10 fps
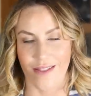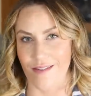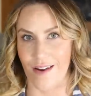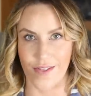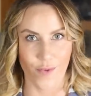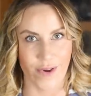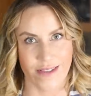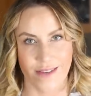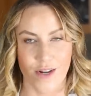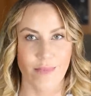They're not the
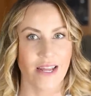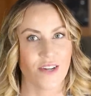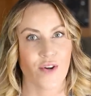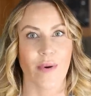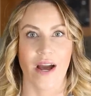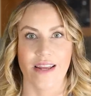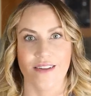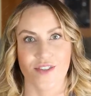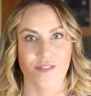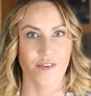ones that are made in your body
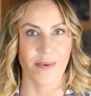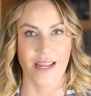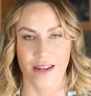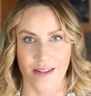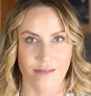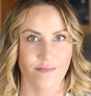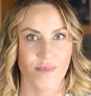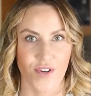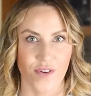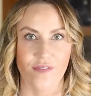just from eating
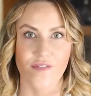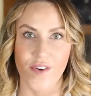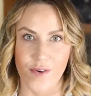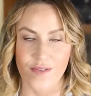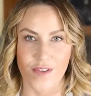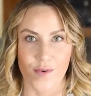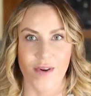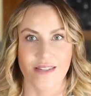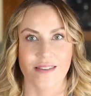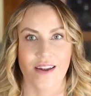certain foods. They're
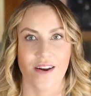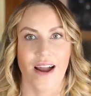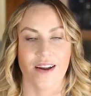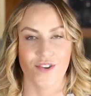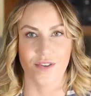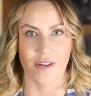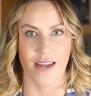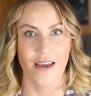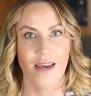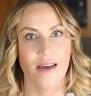ones that are
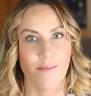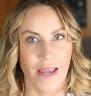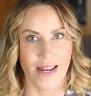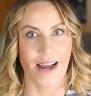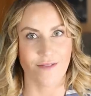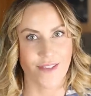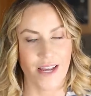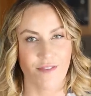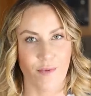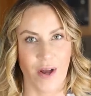actually made
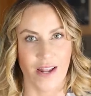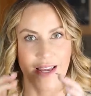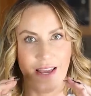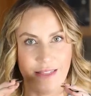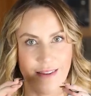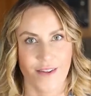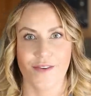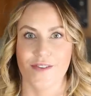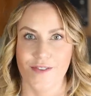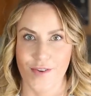outside of your body and then you
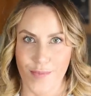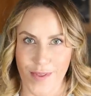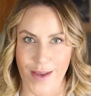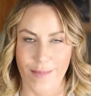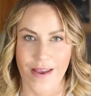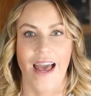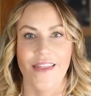consume them.